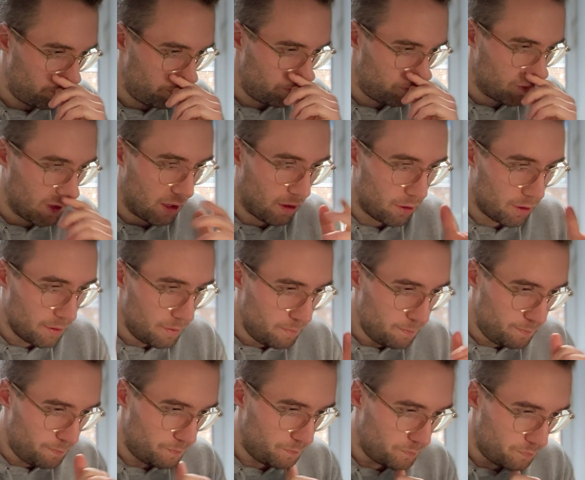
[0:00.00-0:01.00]
a lot
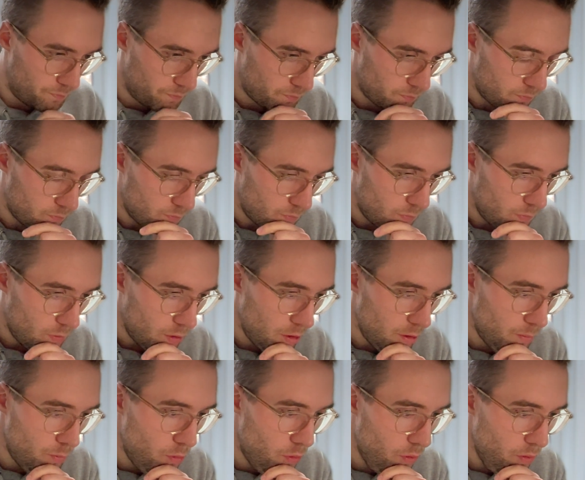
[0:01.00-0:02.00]

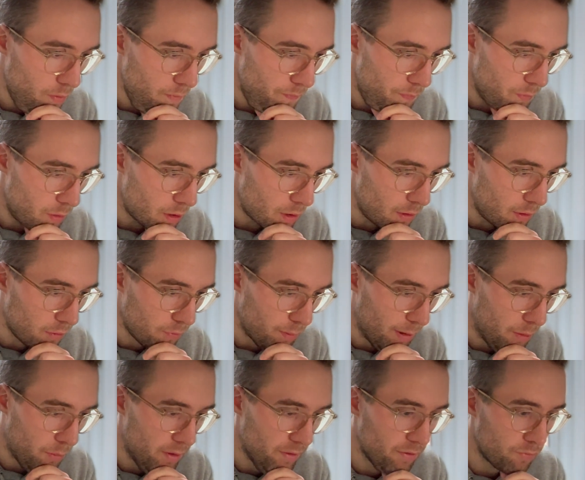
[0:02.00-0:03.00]
more.
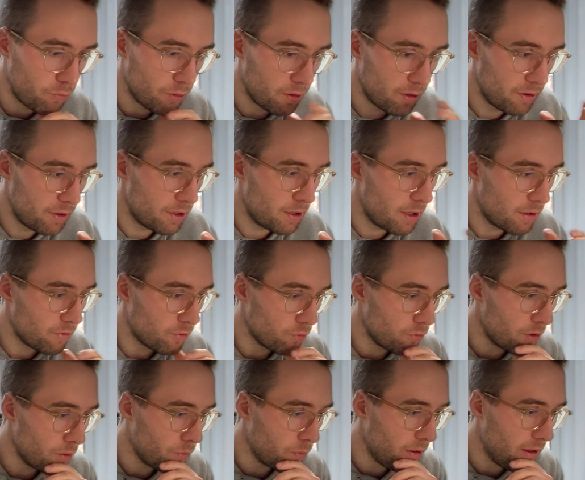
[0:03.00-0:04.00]
Spyware is frequently
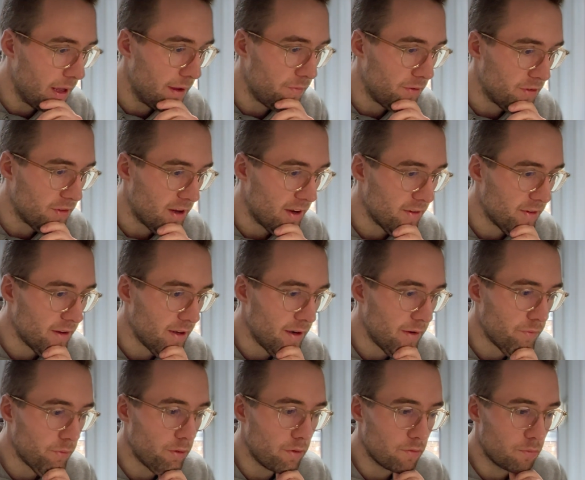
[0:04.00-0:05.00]
associated with advertising and
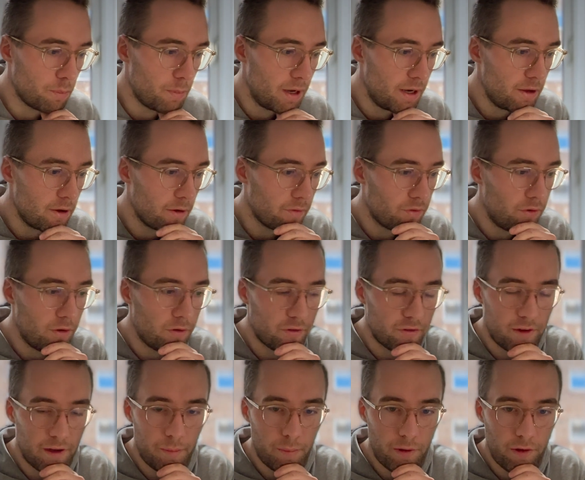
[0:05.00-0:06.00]
involves many of the
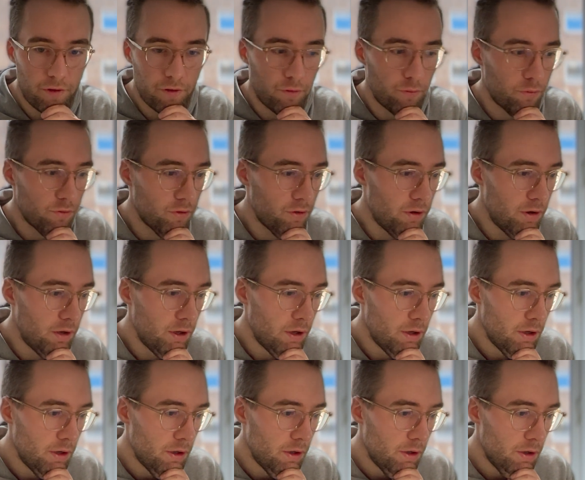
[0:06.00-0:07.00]
same issues.
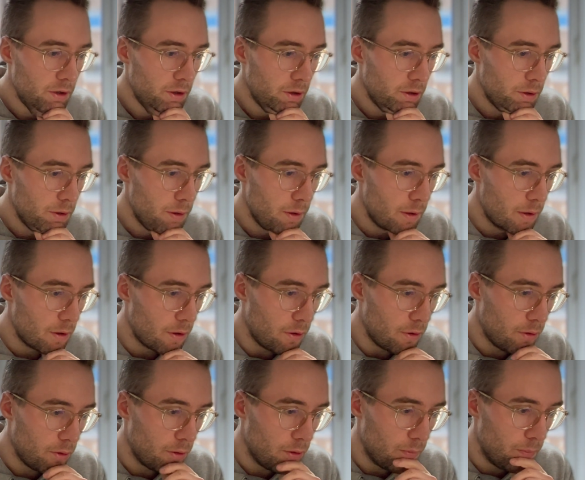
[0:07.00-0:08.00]

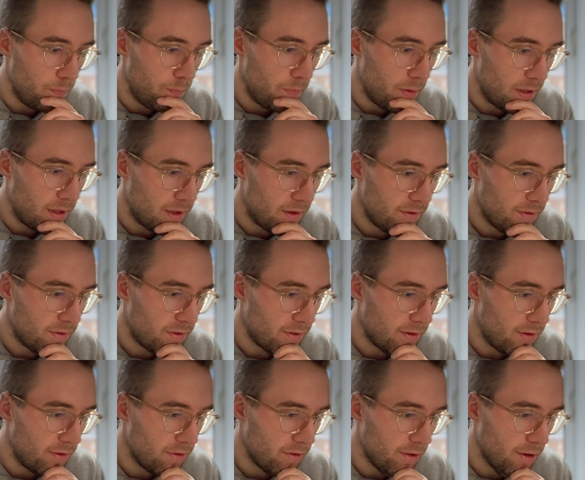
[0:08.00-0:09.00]
And this is
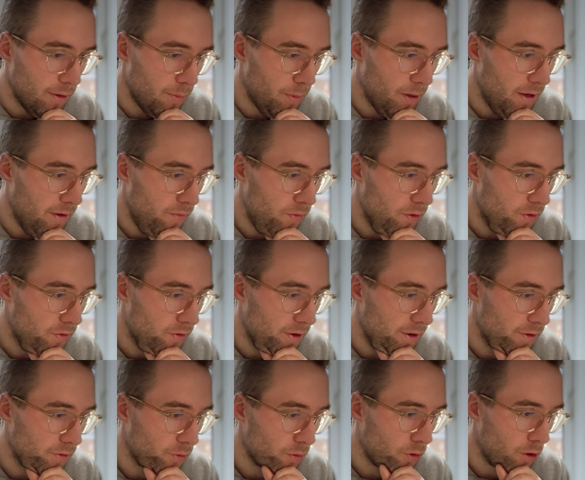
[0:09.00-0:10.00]
since the behaviors are
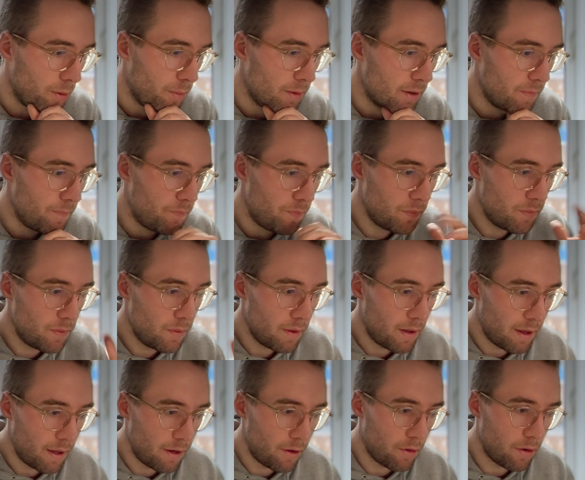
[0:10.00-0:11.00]
so common
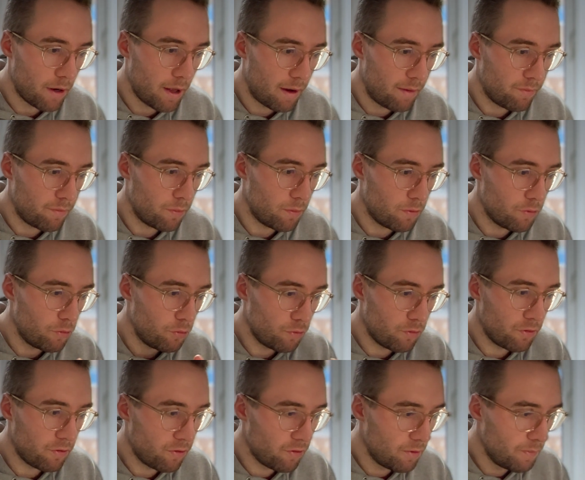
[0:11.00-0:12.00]
and non-harmful
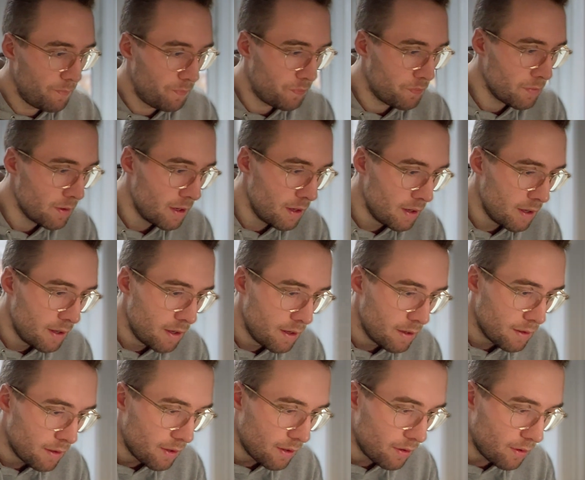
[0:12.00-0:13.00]
uses.
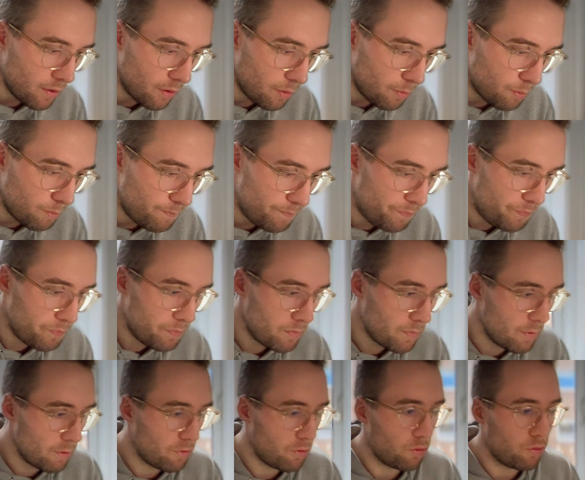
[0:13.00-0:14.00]

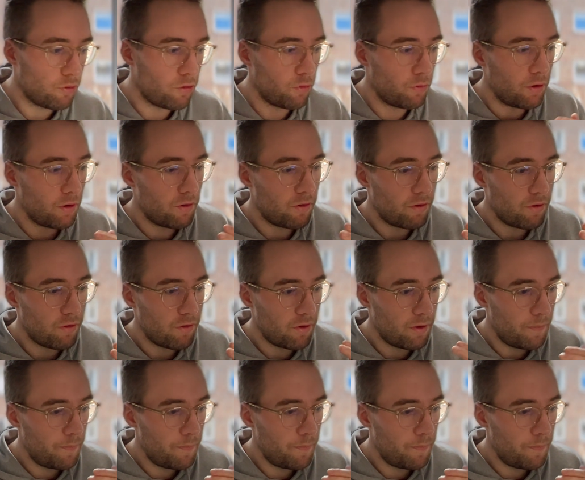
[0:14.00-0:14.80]
So this is